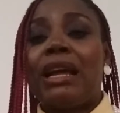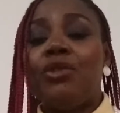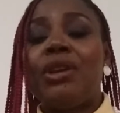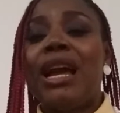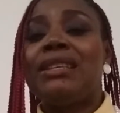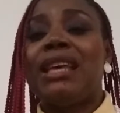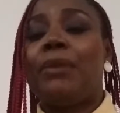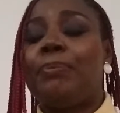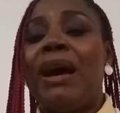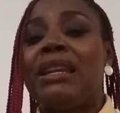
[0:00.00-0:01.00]
You guys
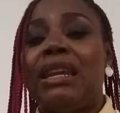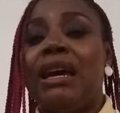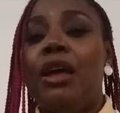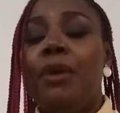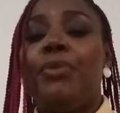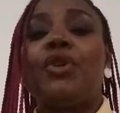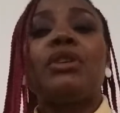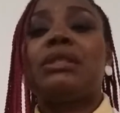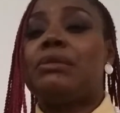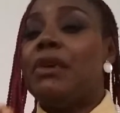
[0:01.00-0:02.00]
are a partner,
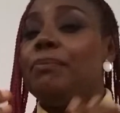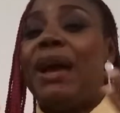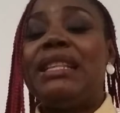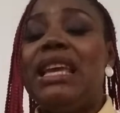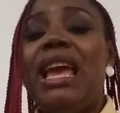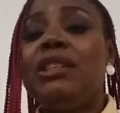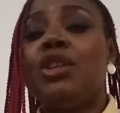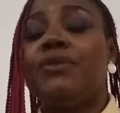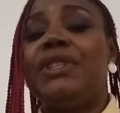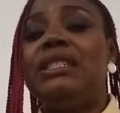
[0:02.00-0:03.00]
because by the end
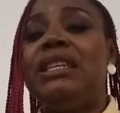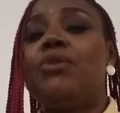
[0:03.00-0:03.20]
of the day,